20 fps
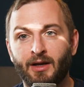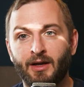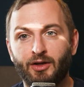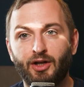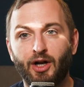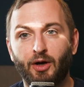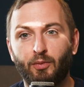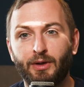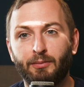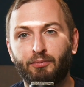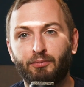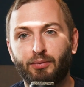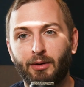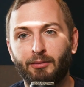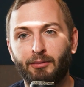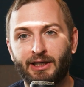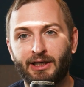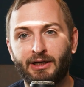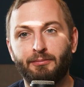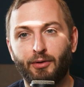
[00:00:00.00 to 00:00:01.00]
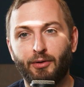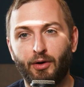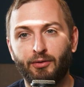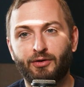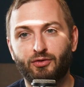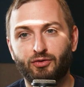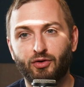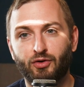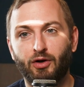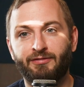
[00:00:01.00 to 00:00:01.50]
you know, we probably could
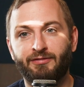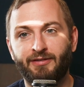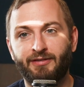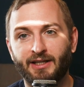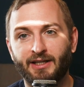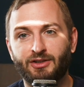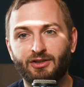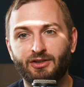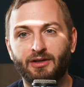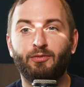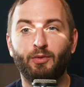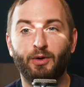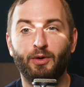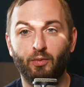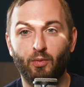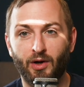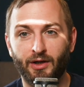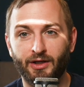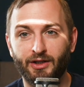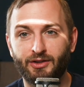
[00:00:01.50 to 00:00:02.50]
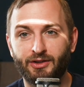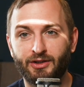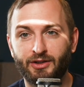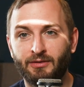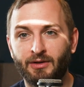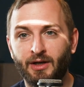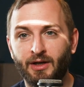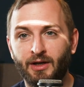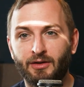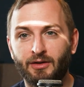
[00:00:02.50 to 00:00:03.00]
both grow faster if we wanted
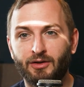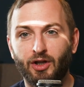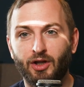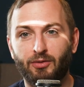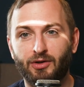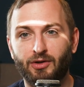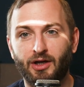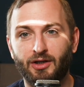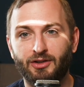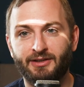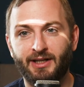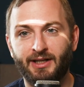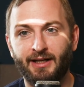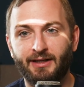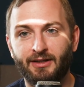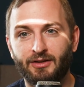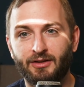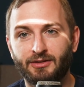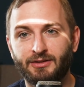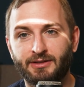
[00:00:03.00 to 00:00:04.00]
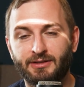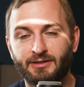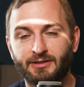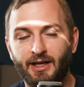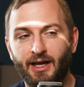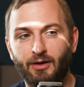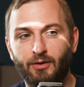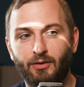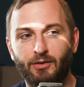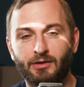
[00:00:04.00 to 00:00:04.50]
to, lower our standards,
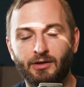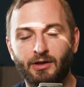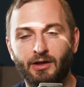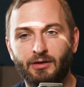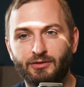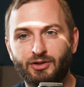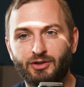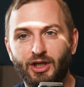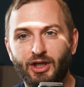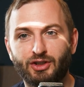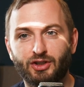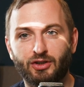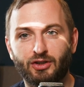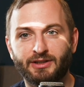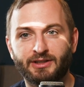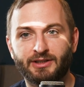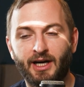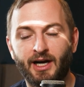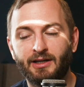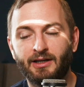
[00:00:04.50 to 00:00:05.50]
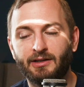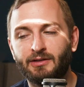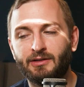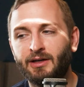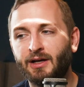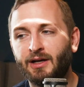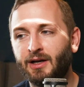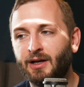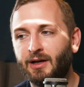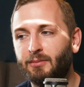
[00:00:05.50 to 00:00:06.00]
or change our style.
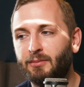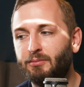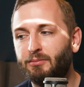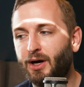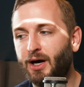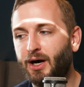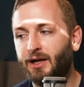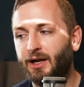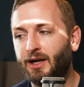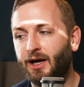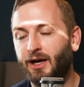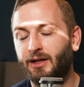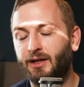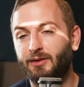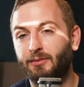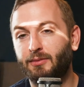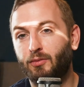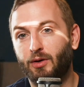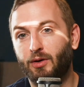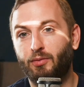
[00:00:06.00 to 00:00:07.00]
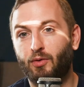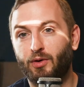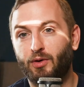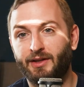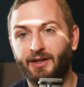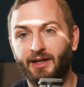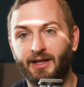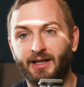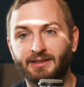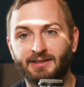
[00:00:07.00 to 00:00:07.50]
But uh, the more
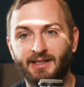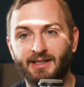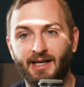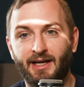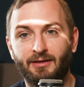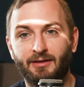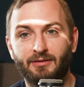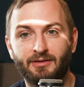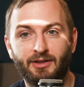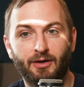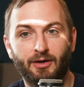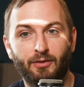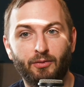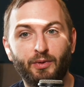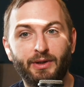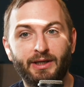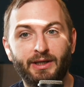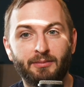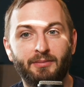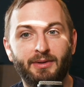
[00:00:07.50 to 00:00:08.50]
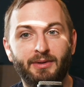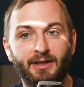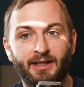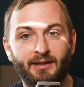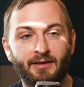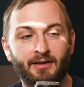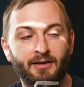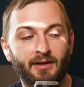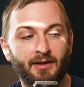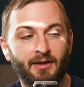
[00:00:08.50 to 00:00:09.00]
important thing is that you know we can
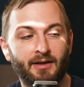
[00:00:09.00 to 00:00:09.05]
be,